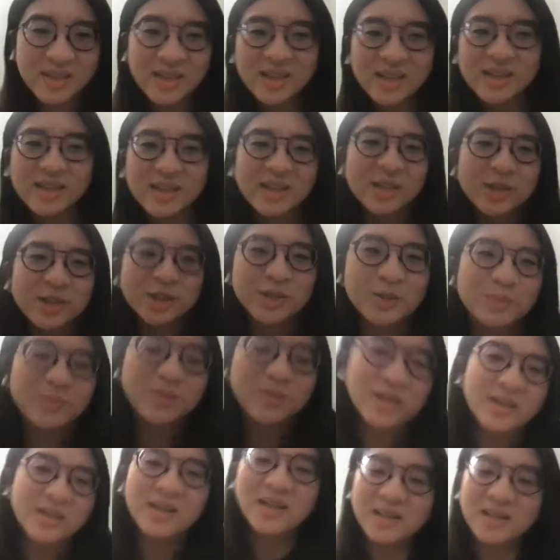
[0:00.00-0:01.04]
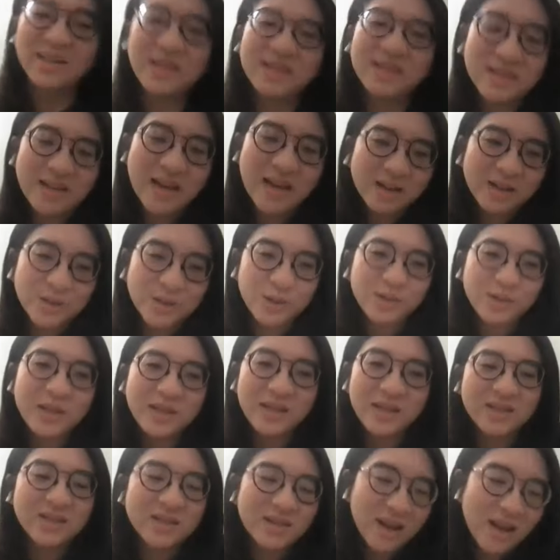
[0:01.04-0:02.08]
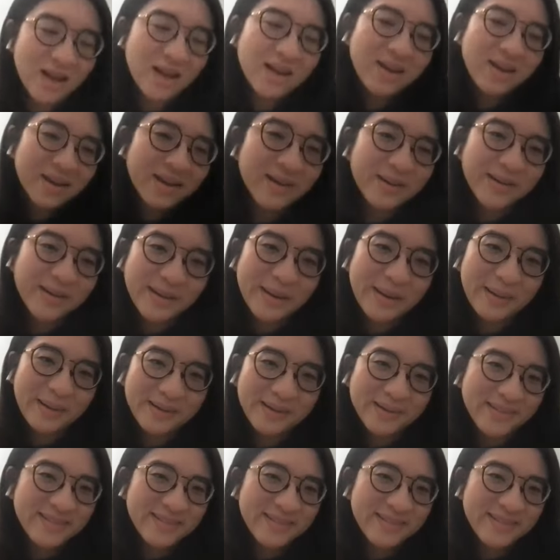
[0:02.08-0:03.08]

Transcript: in English, but it's actually Thai. Yeah.